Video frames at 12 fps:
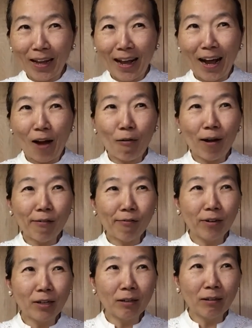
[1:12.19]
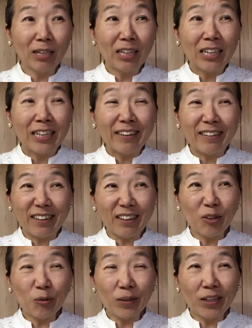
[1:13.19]
However,
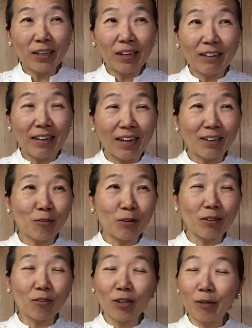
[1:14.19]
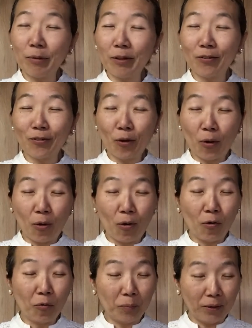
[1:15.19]
this week and next week is gonna be
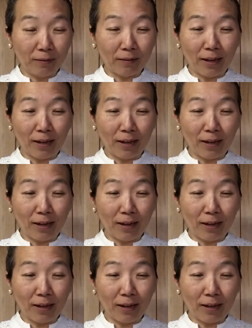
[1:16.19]
so busy.